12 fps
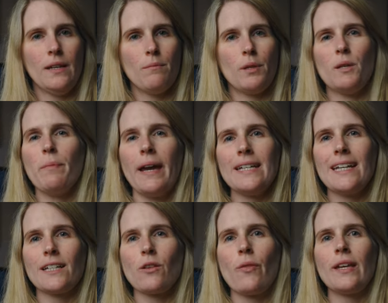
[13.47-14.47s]
But you pay
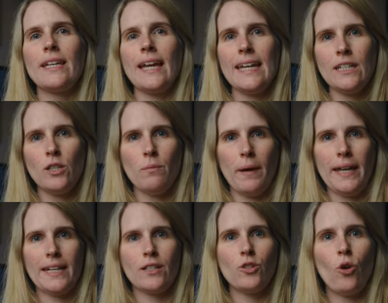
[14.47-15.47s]
tax on the gain you
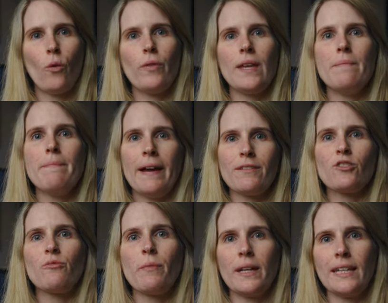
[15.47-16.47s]
make, not the
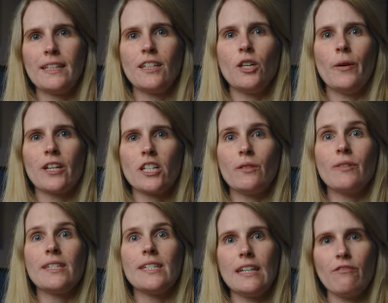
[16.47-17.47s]
amount of money that you actually
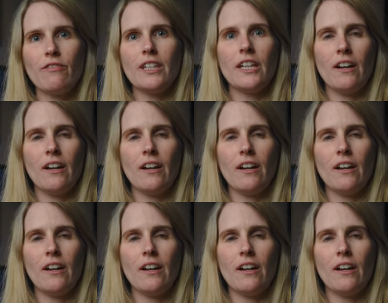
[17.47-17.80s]
receive for the